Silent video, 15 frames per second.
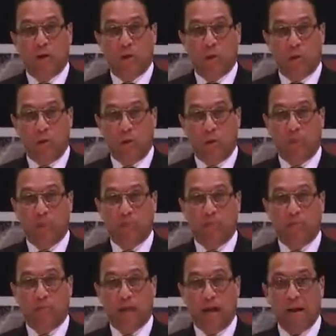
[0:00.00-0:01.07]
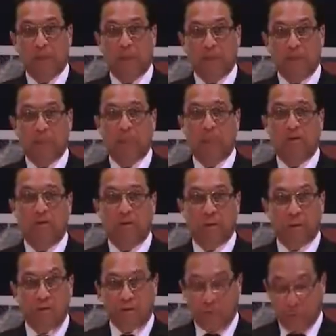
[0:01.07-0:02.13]
the whole work permit application
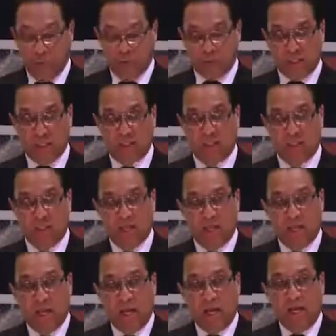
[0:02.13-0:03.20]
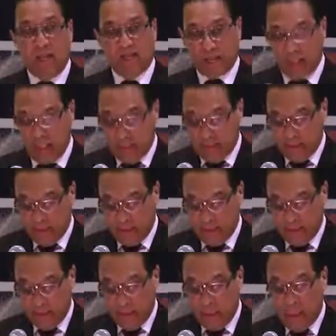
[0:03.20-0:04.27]
process, seeking
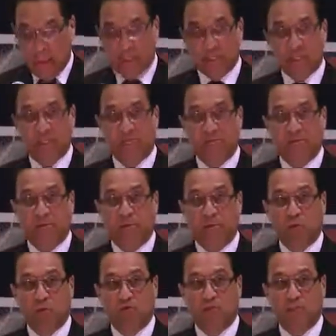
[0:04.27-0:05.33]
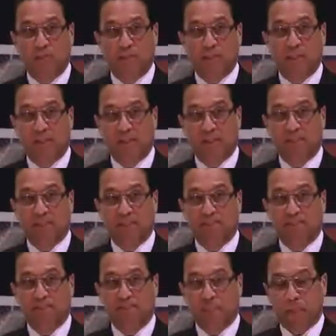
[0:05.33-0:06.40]
ways of improving its efficiency
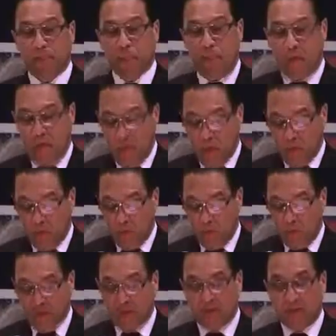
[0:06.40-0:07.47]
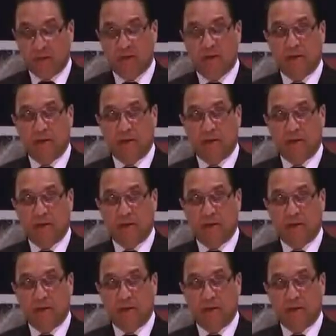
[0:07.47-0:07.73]
and moving